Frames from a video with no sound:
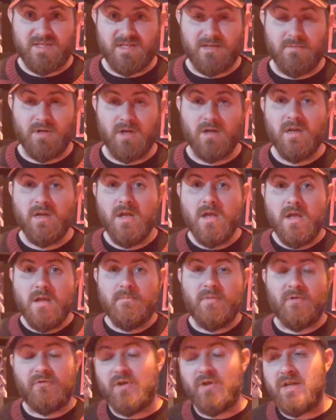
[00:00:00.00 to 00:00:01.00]
cinema.
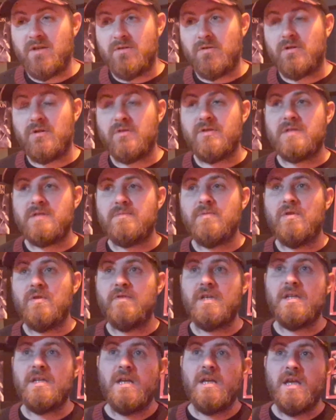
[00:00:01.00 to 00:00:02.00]
But Freddy Krueger in this
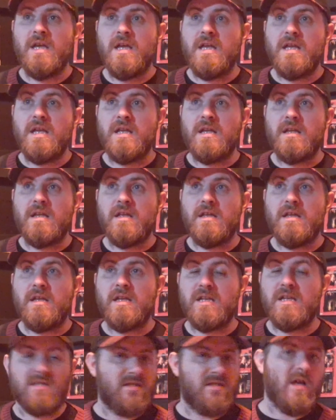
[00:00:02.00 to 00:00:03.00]
movie
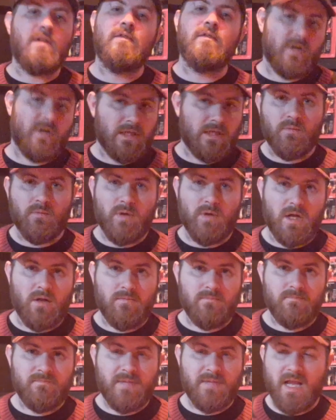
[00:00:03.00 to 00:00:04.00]
is done very
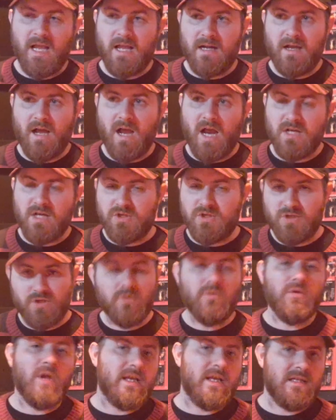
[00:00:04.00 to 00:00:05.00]
well. And I
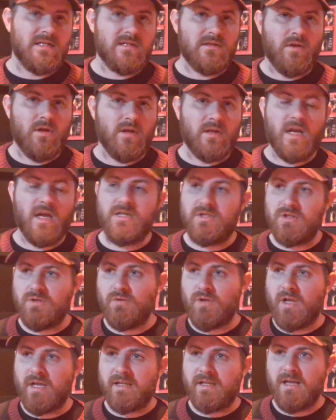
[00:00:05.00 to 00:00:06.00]
do like his look. I
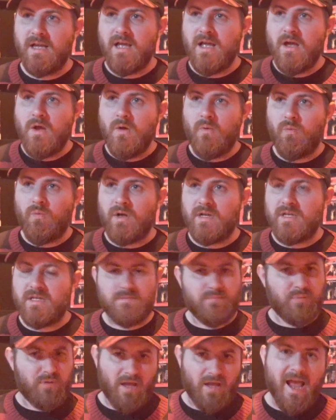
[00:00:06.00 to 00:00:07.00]
do like what
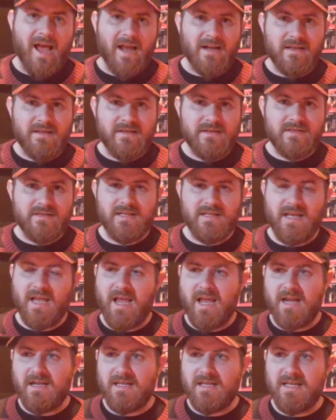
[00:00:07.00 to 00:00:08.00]
his plan is.
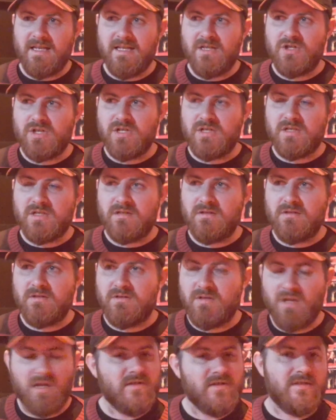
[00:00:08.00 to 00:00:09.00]
And he just
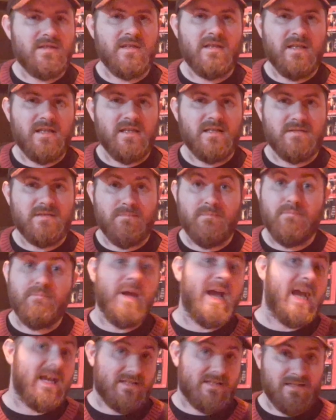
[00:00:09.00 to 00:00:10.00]
does his
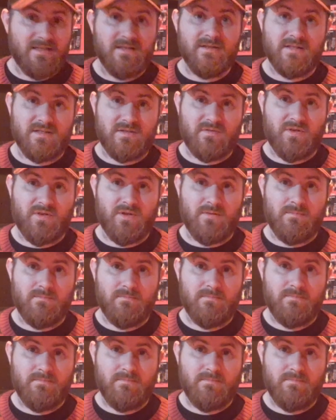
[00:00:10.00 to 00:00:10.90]
best in this film.